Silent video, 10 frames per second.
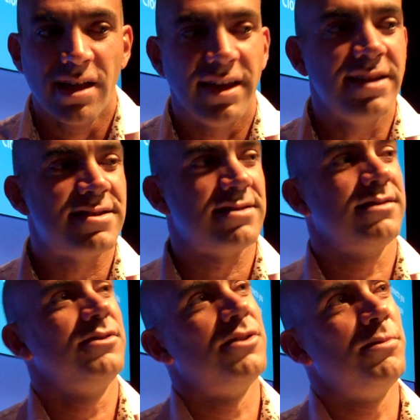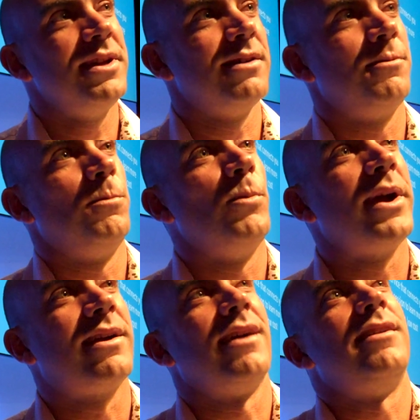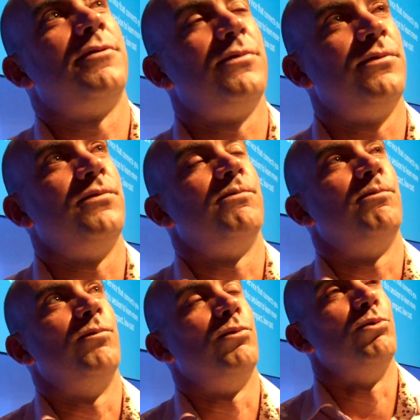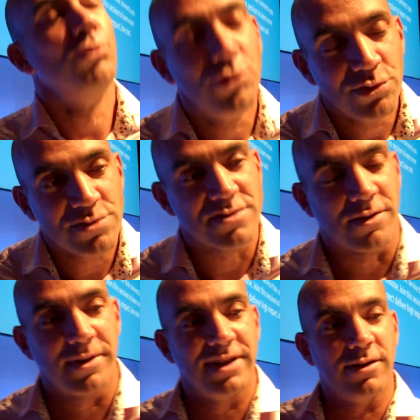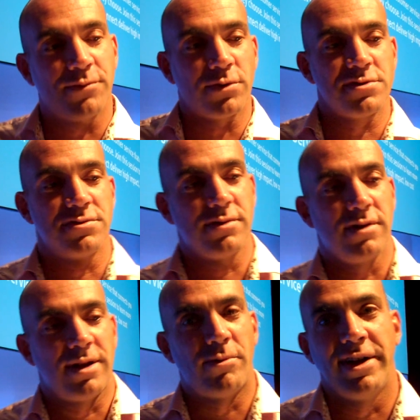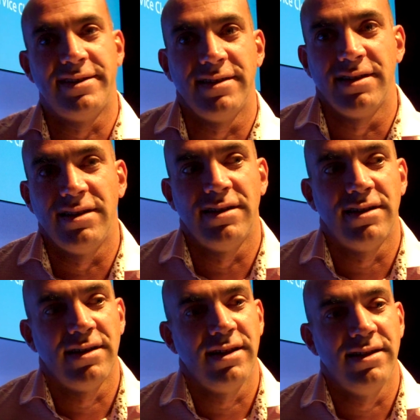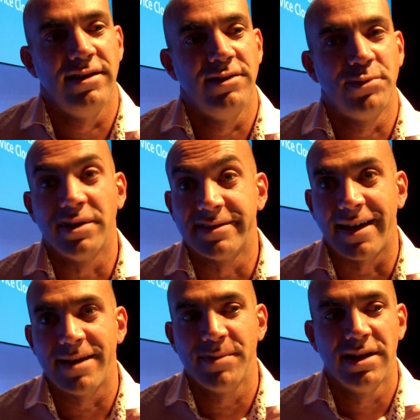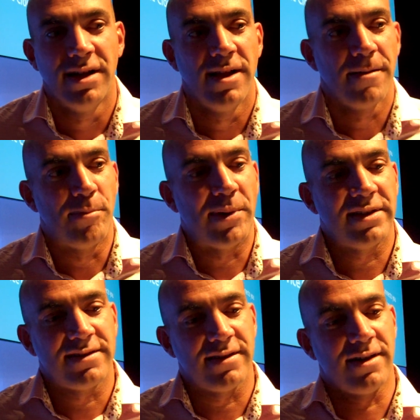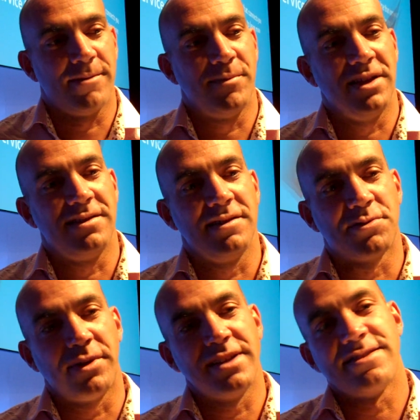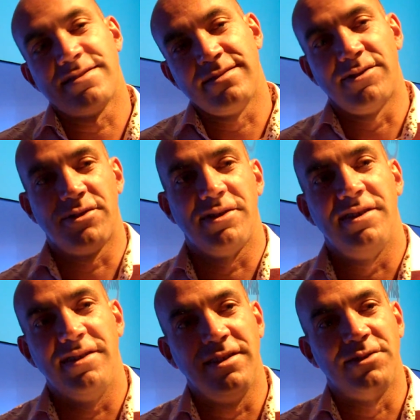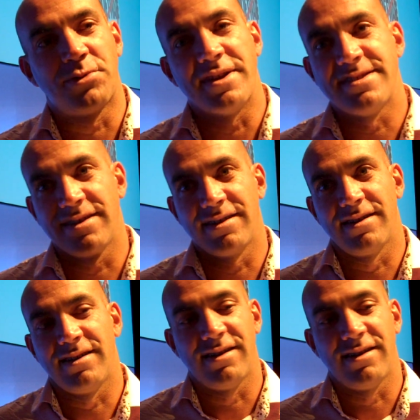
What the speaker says: It's we kind of used already, of course, collaborating in real time, but it creates interesting